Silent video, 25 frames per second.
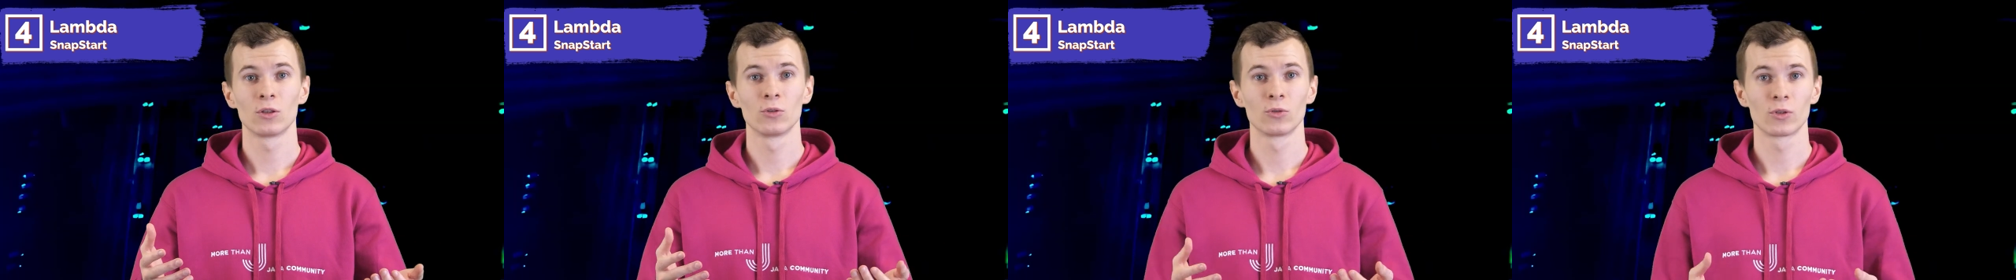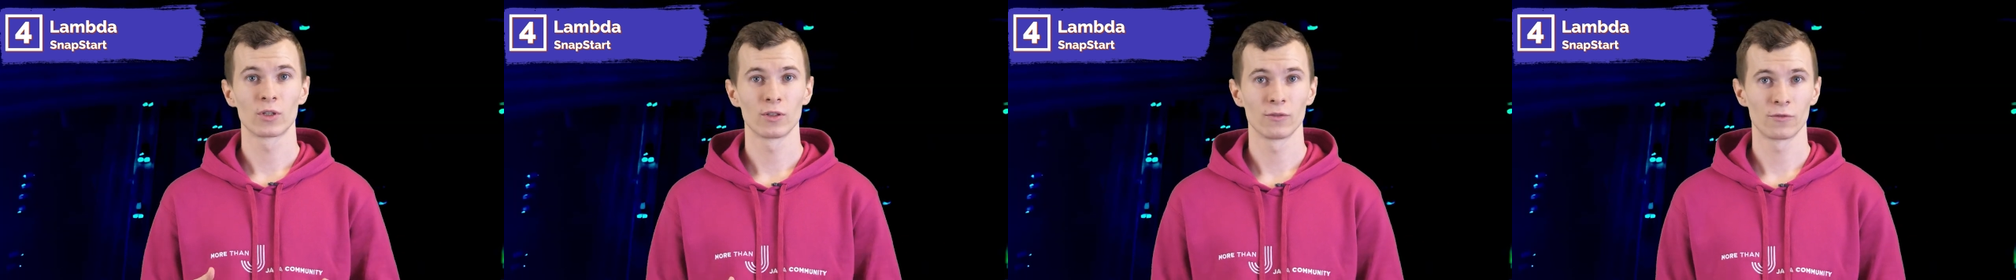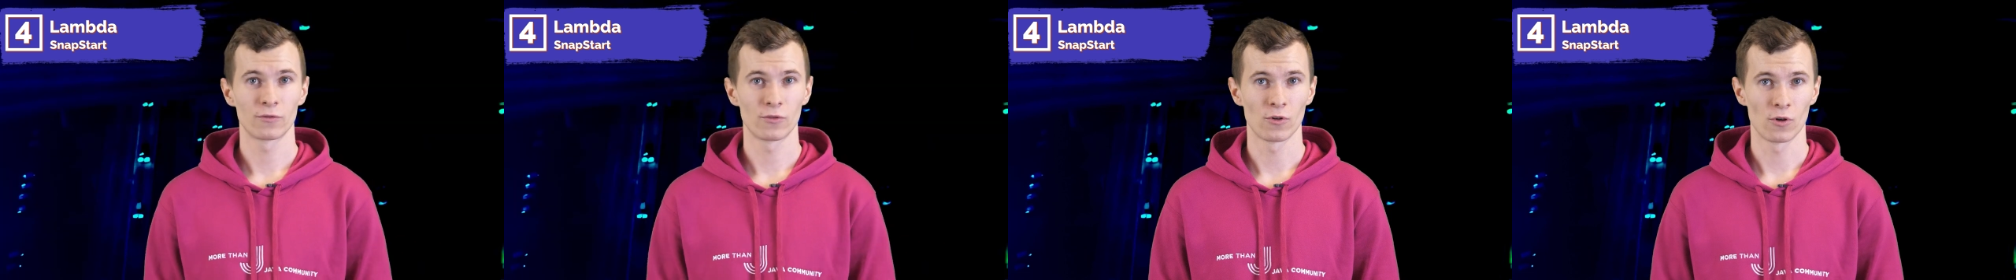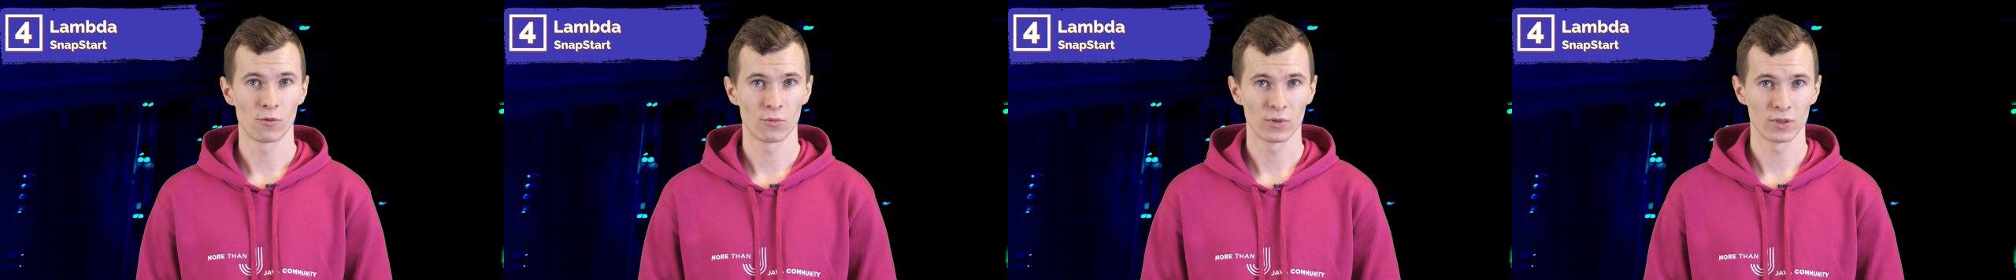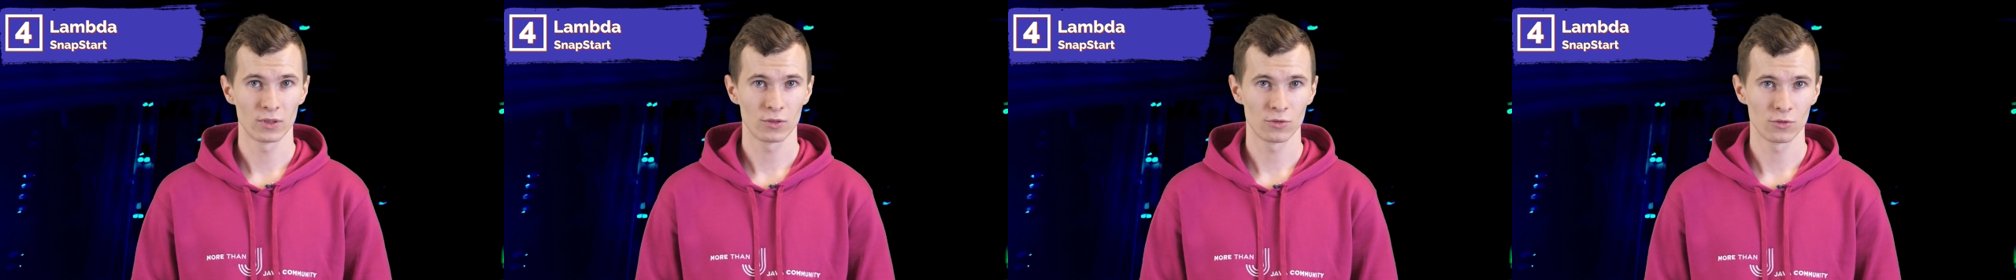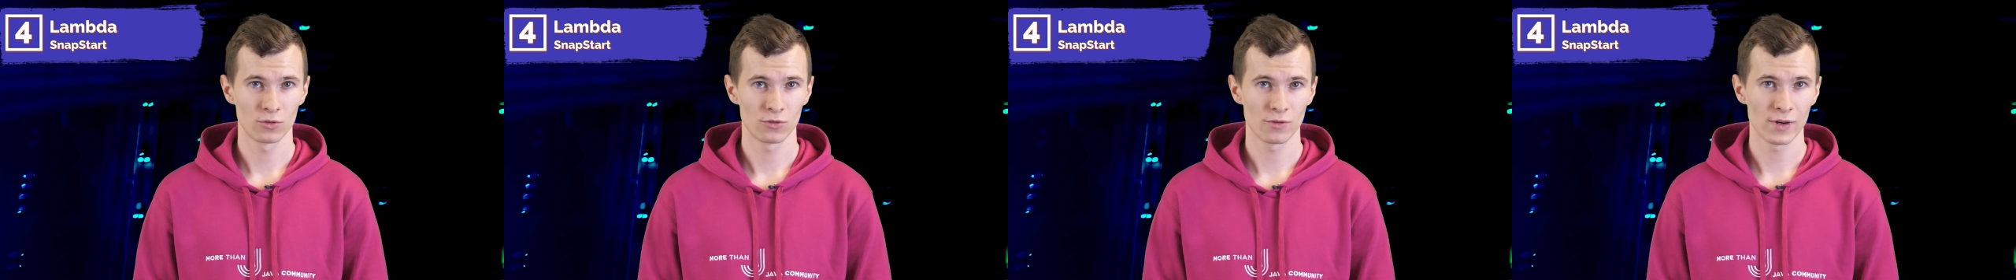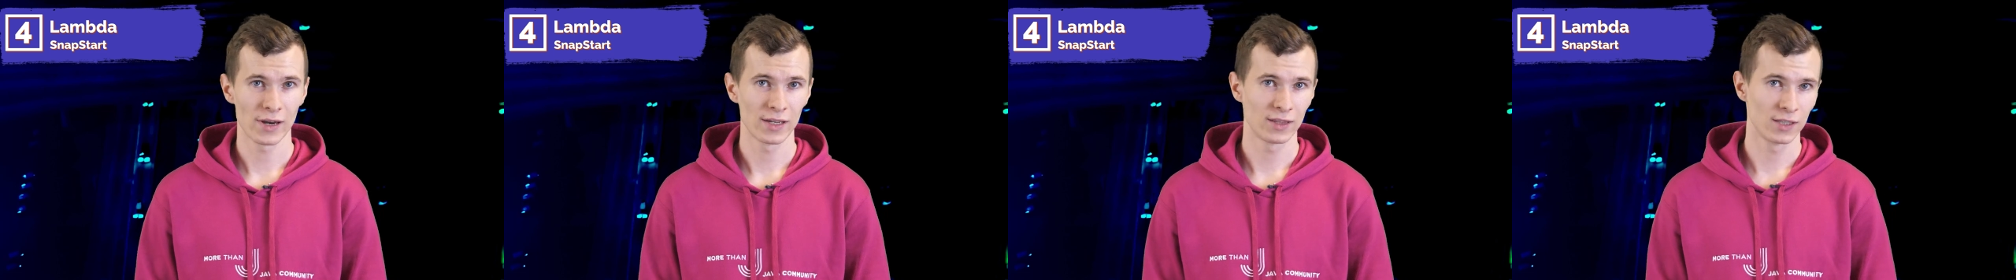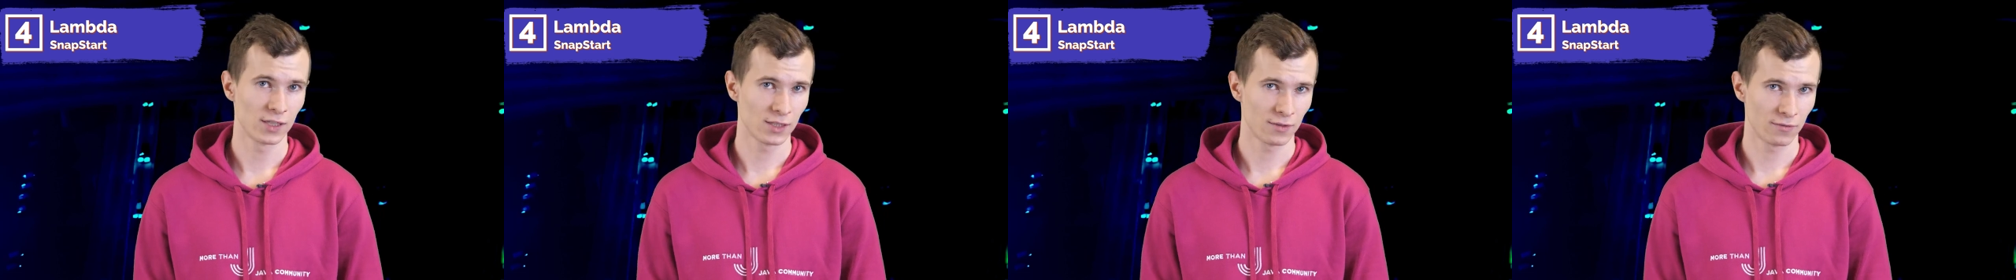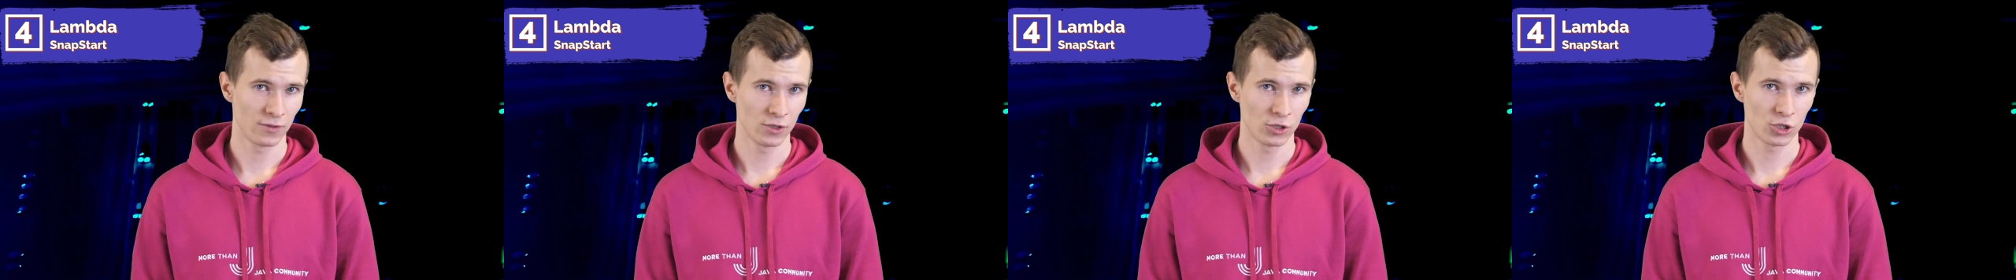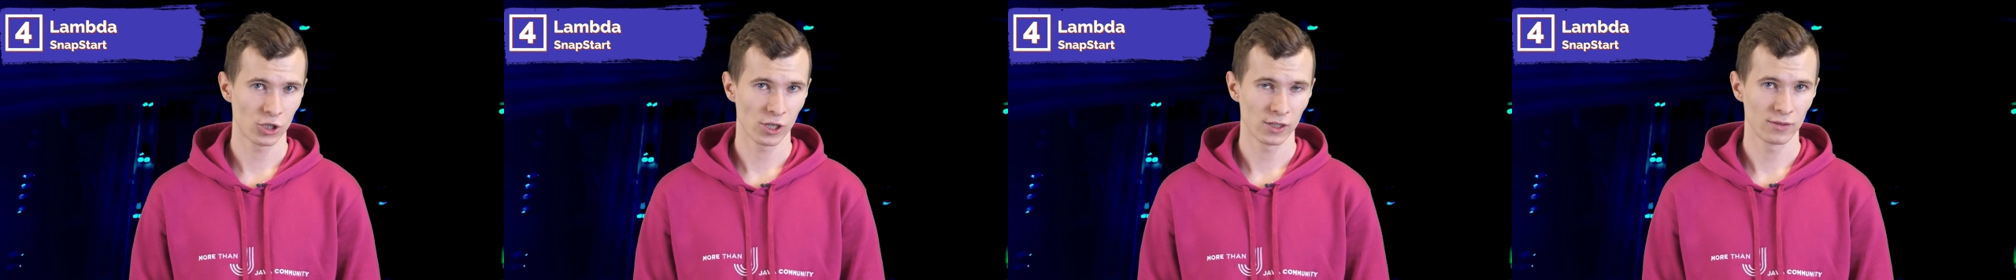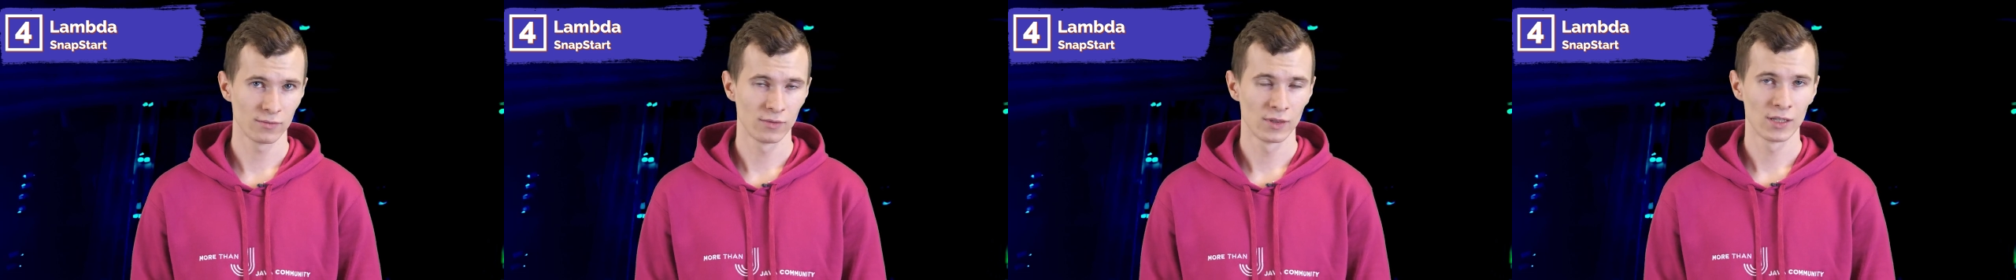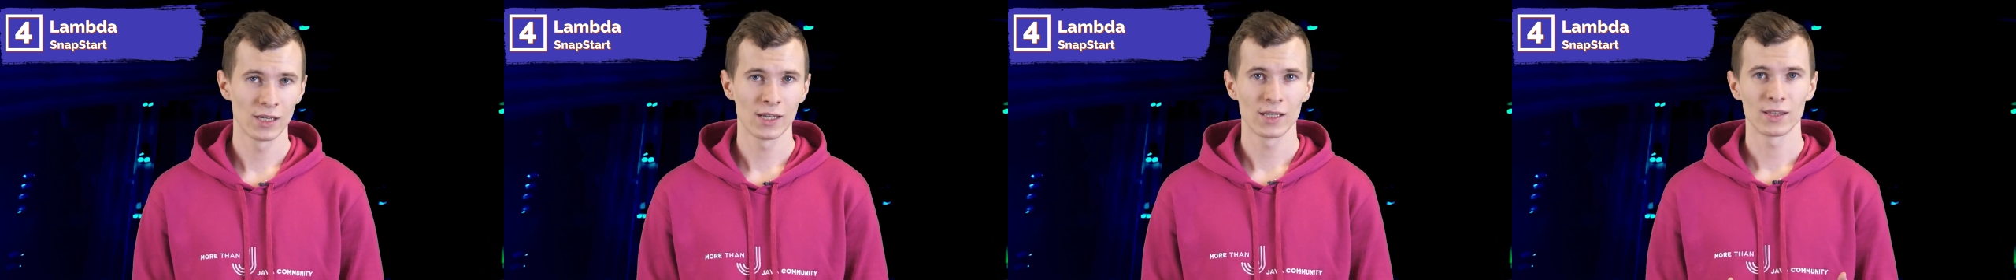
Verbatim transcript: looking forward to try this feature,